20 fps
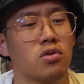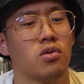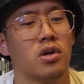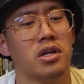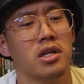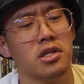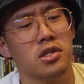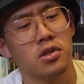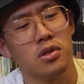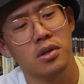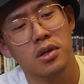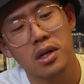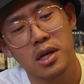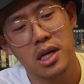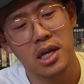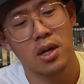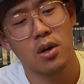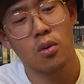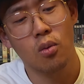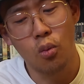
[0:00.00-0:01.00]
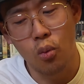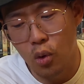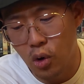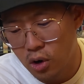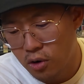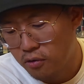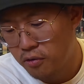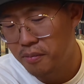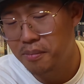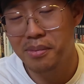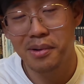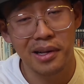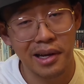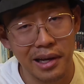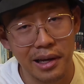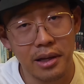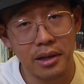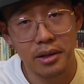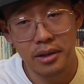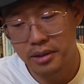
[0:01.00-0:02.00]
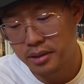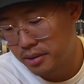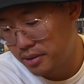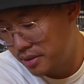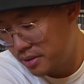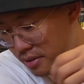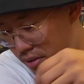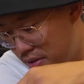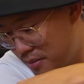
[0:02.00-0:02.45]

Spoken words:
one is worth playing. You know